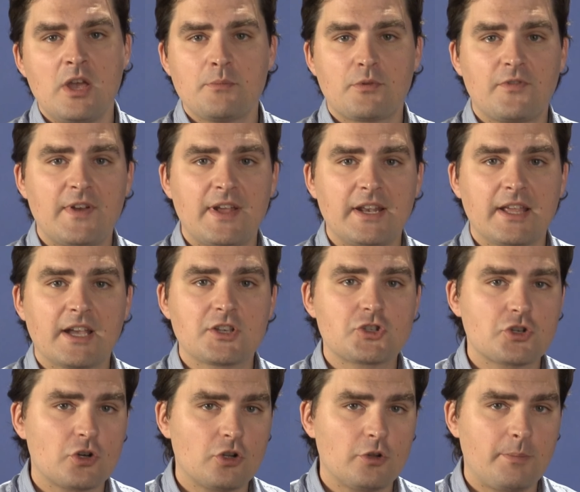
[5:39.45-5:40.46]
preventing
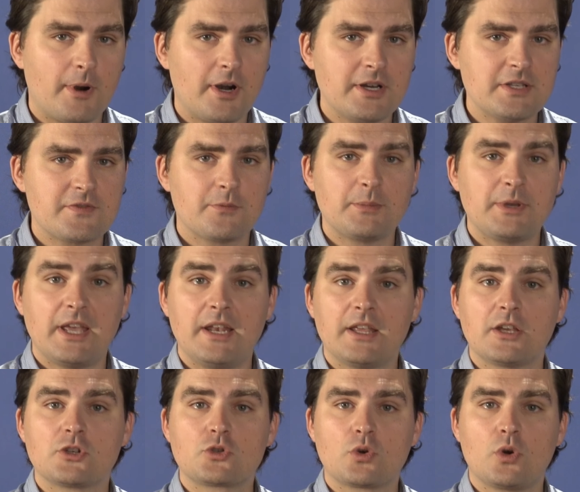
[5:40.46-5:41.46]
external parties from
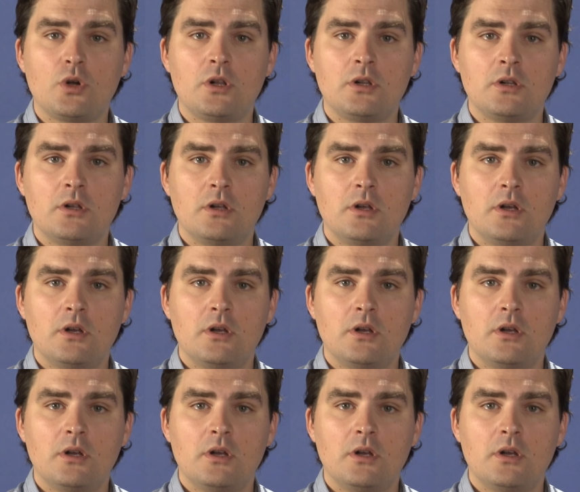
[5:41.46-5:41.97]
gaining control